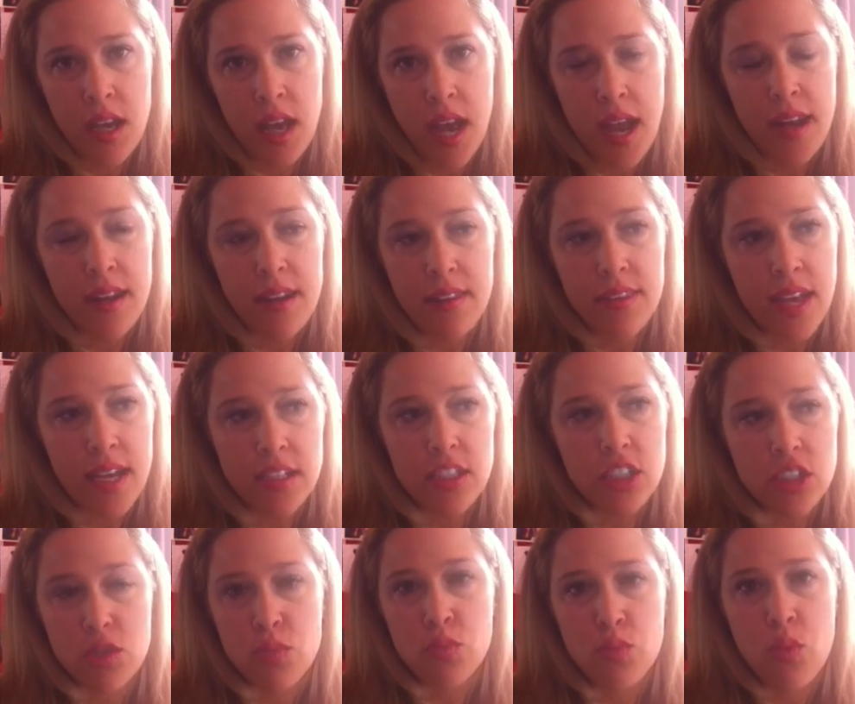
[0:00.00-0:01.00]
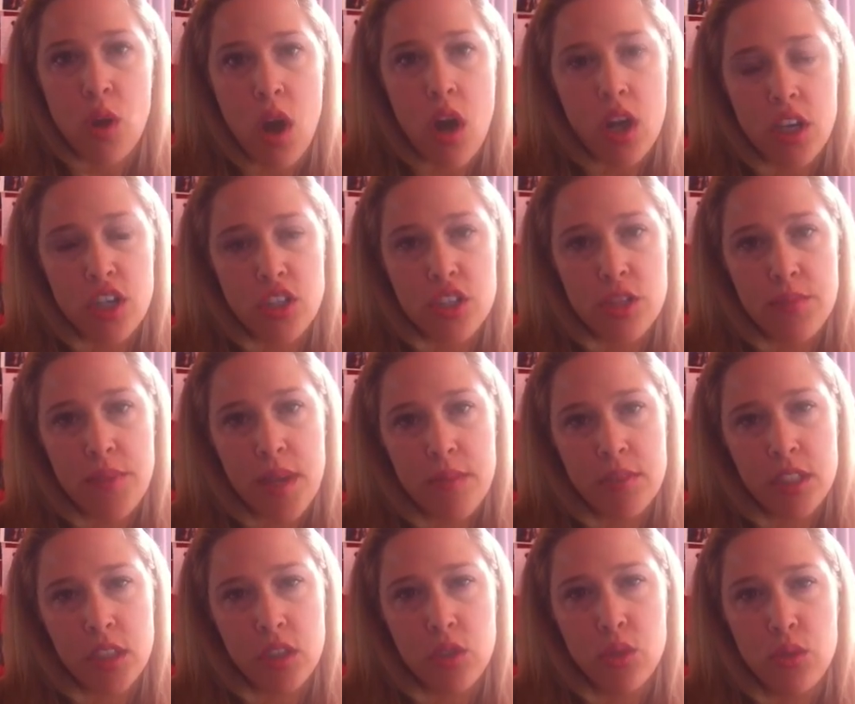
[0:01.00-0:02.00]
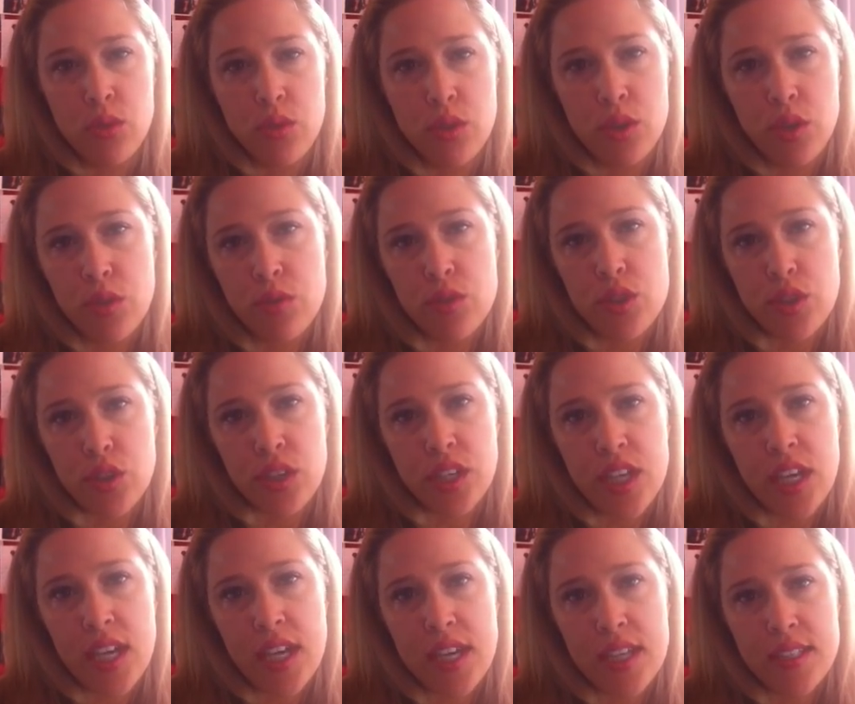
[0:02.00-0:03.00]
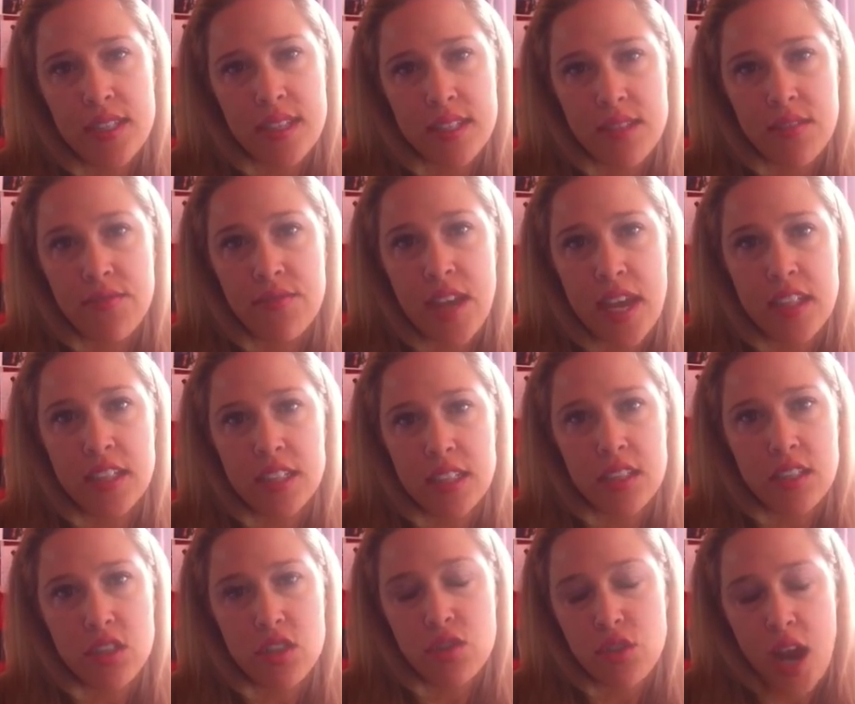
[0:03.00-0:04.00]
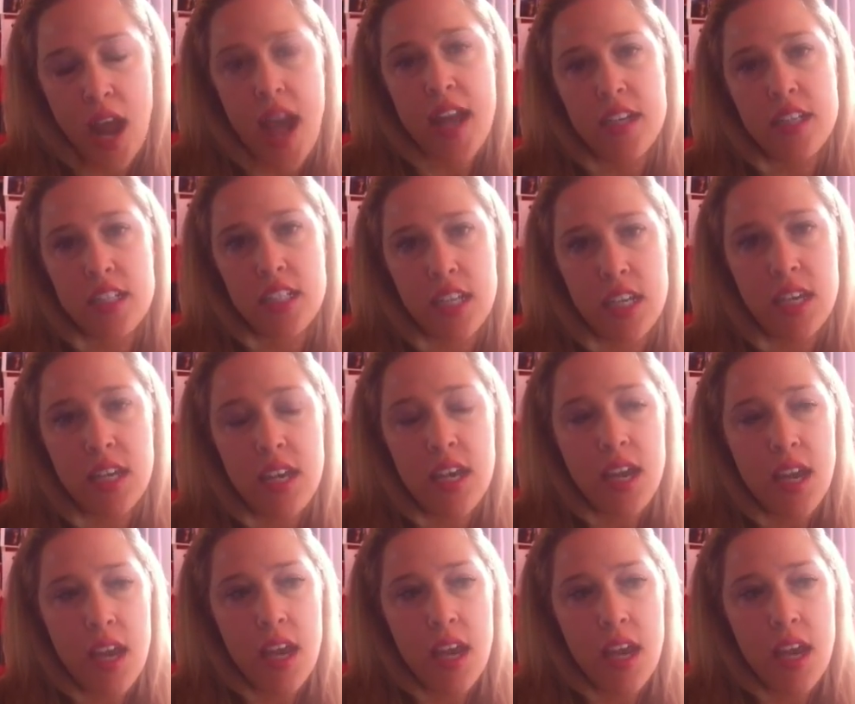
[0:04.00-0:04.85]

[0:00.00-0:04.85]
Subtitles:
And that's just wrong. You shouldn't be able to use your kids as a vengeance strategy.